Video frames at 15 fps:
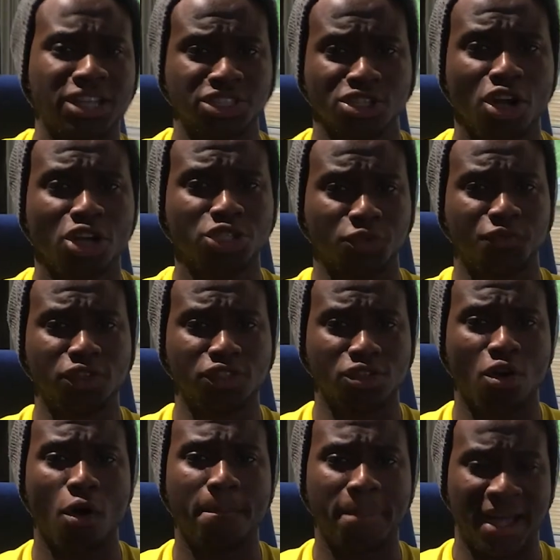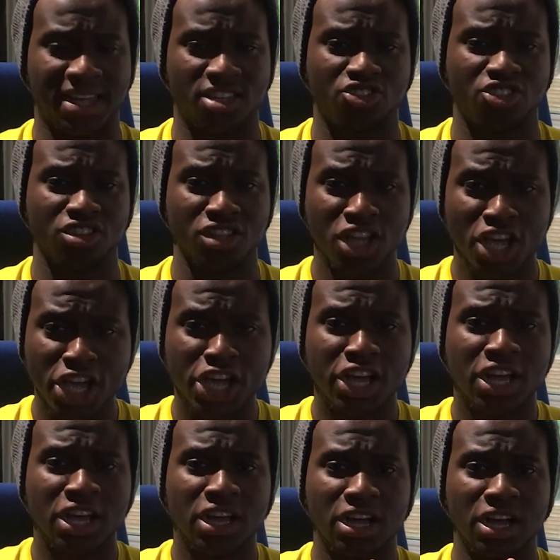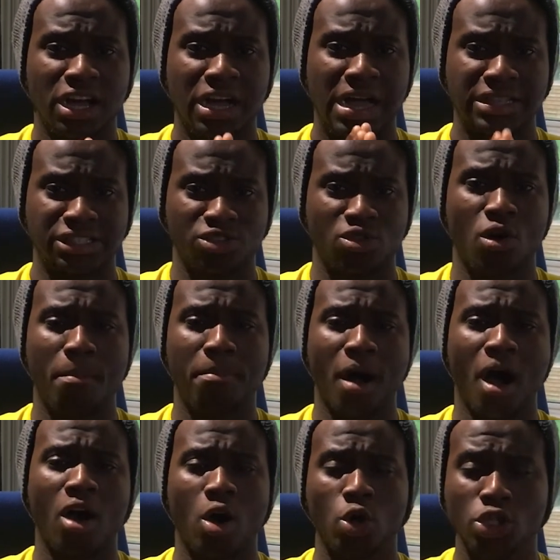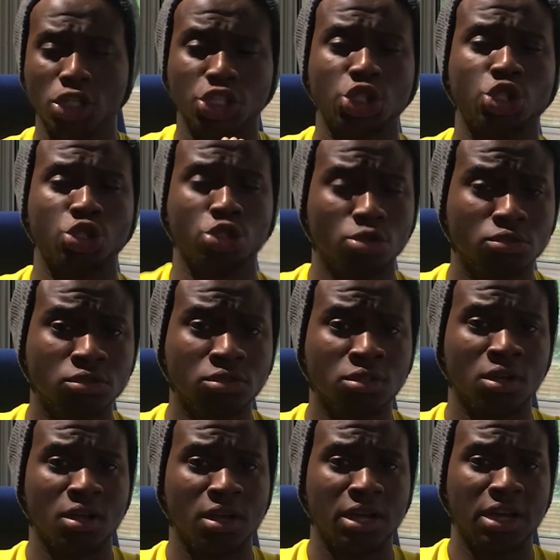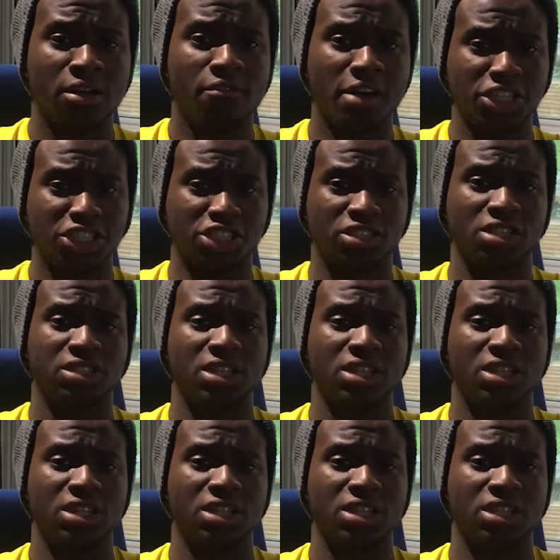As long as the food has got a packaging and it's got a barcode, it should register.